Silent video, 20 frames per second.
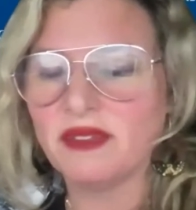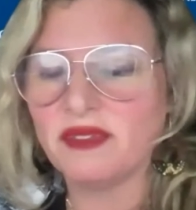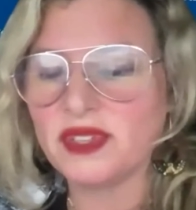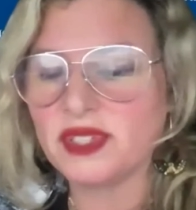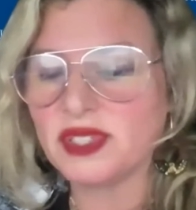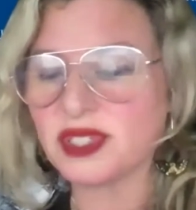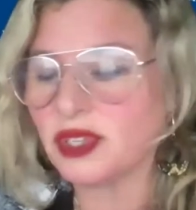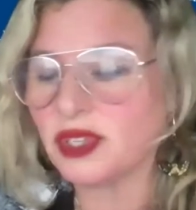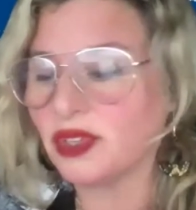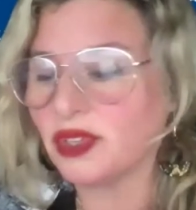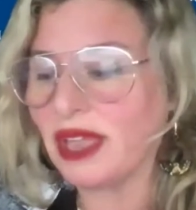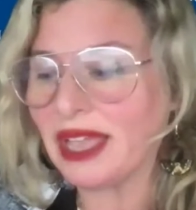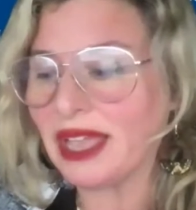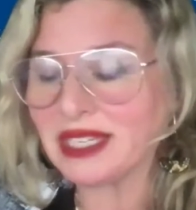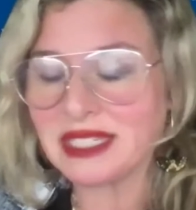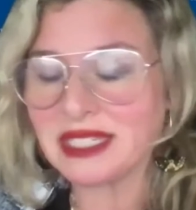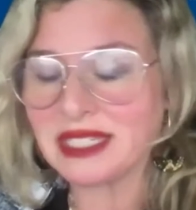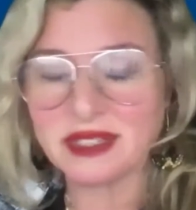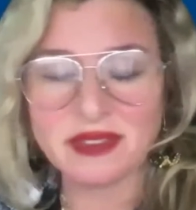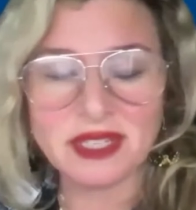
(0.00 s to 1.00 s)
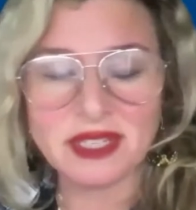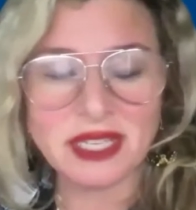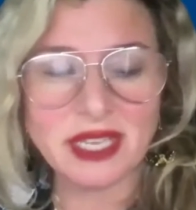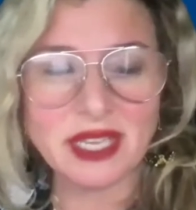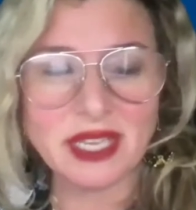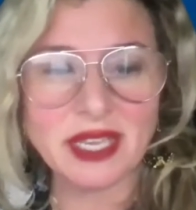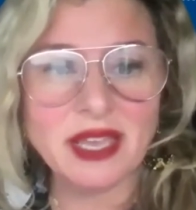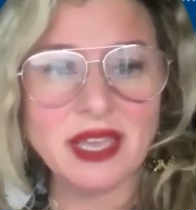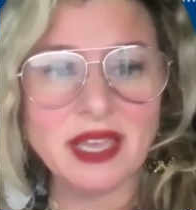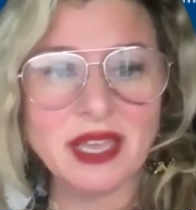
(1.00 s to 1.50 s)
physical
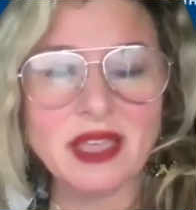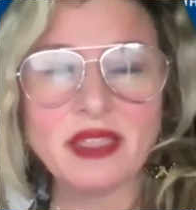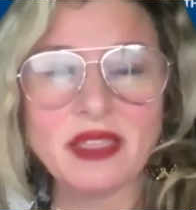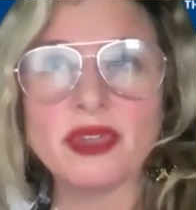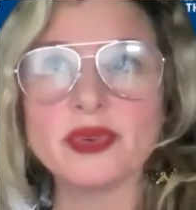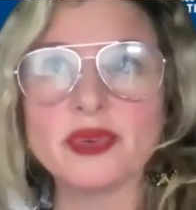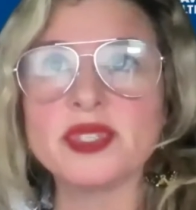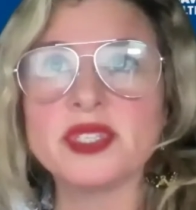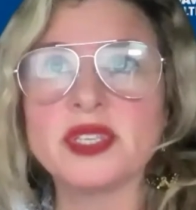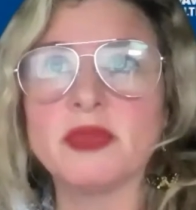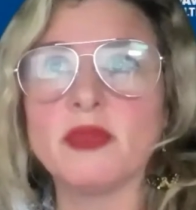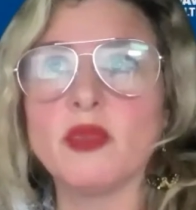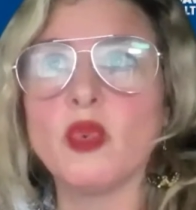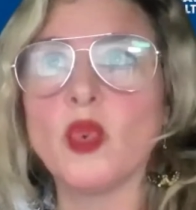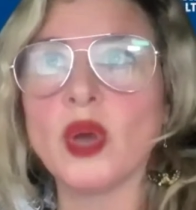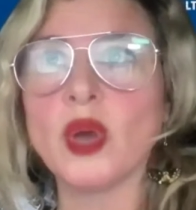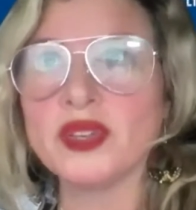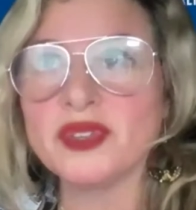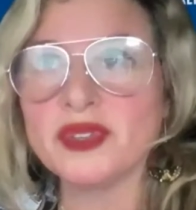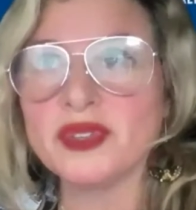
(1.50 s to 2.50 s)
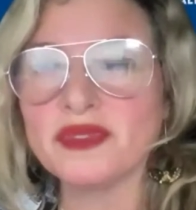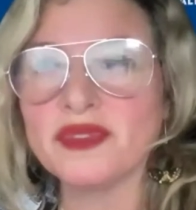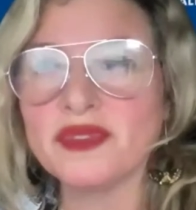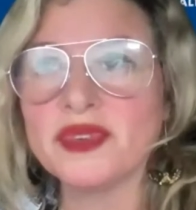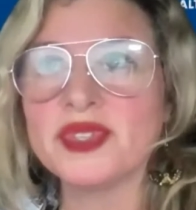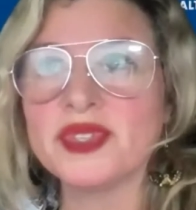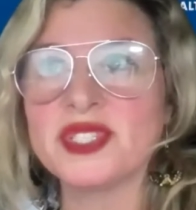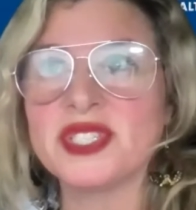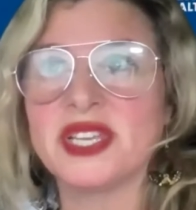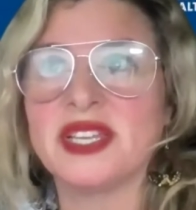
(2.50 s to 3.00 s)
activity. There's some
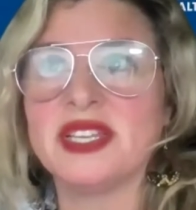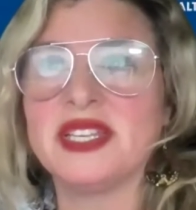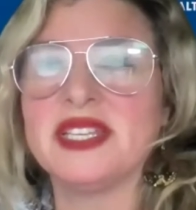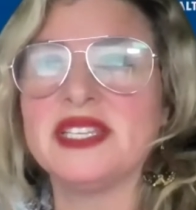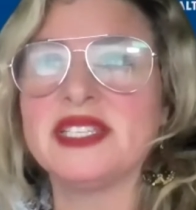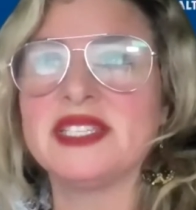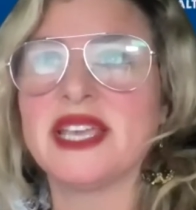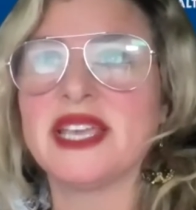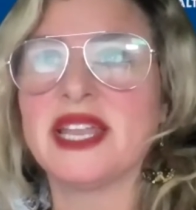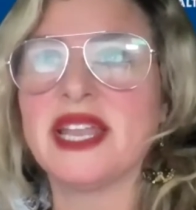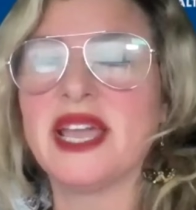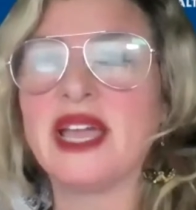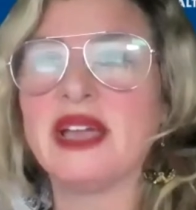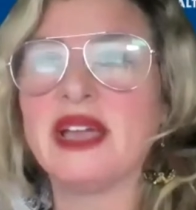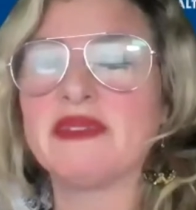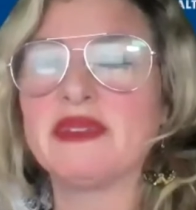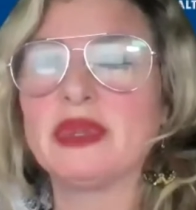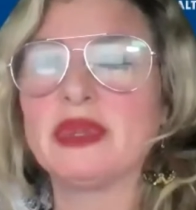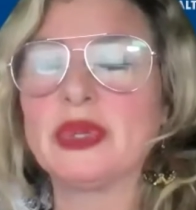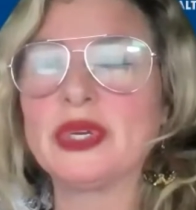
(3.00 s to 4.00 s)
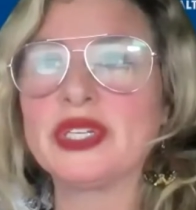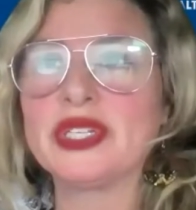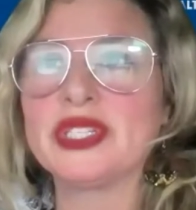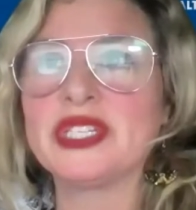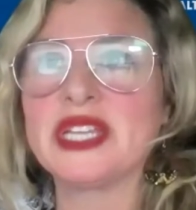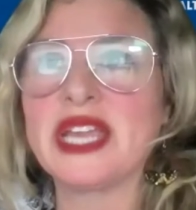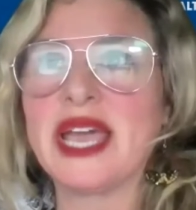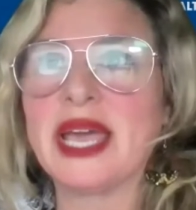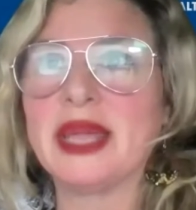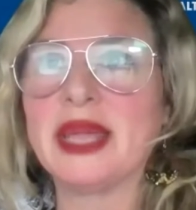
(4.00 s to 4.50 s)
wonderful studies that have
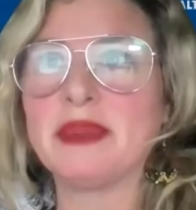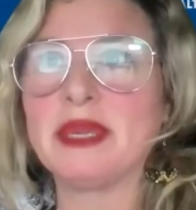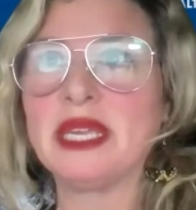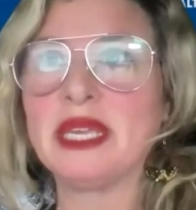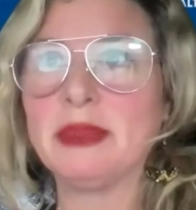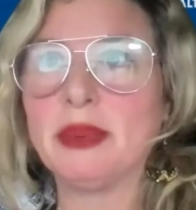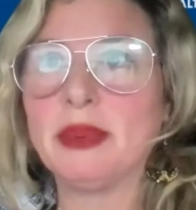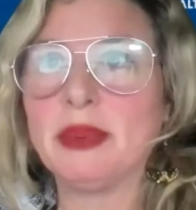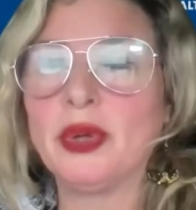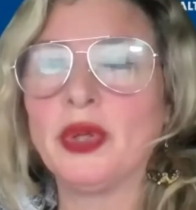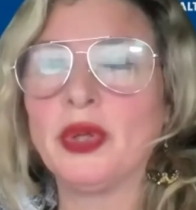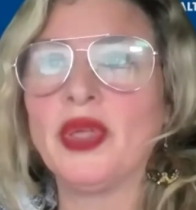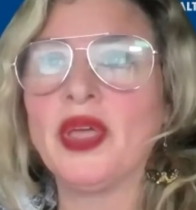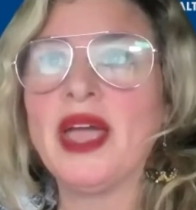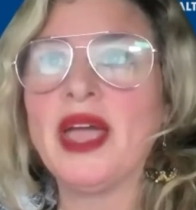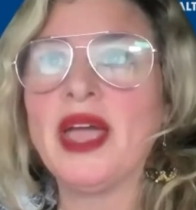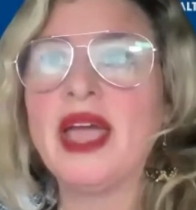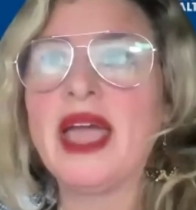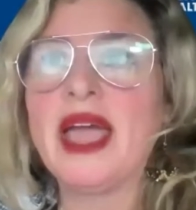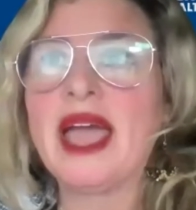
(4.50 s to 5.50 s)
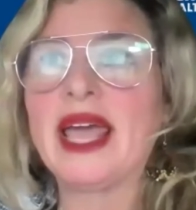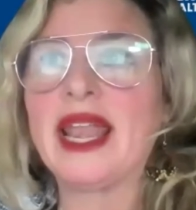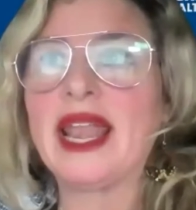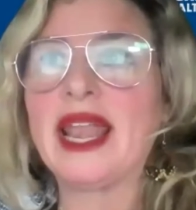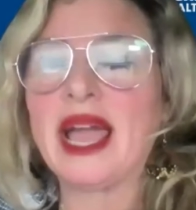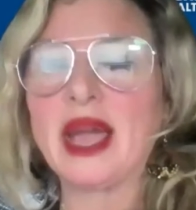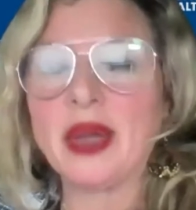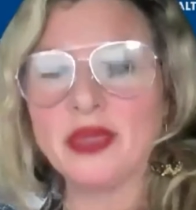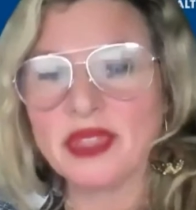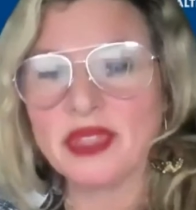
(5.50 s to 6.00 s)
looked at people, at
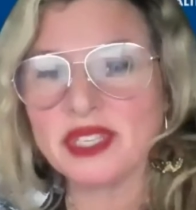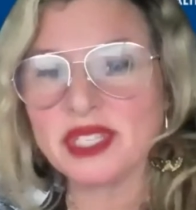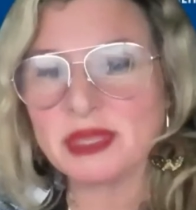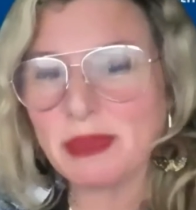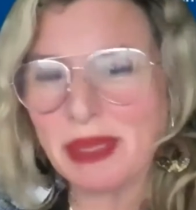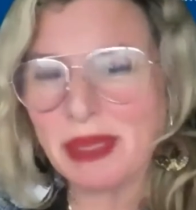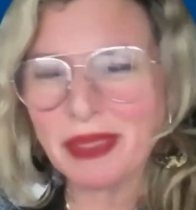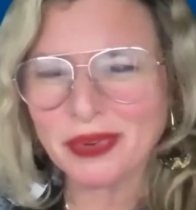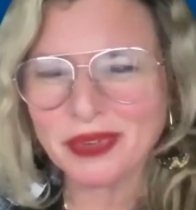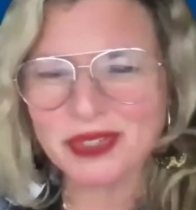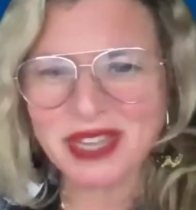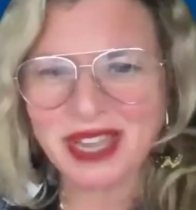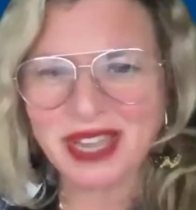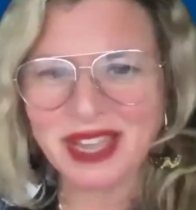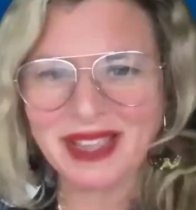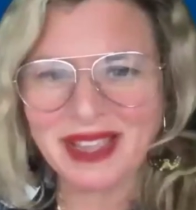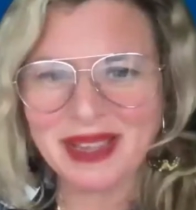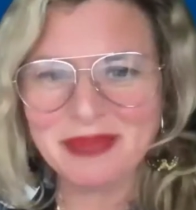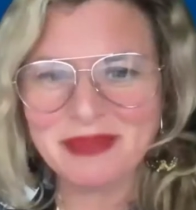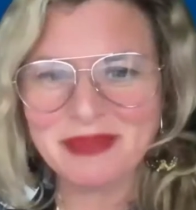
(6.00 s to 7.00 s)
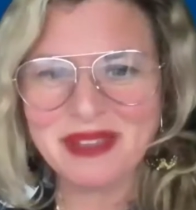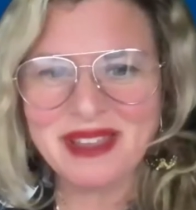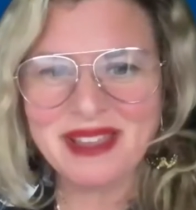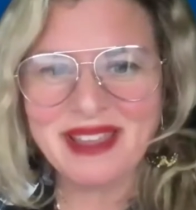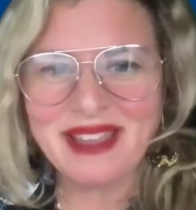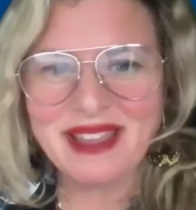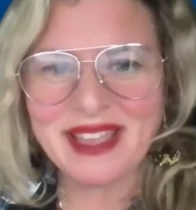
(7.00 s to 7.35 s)
how they spend their time.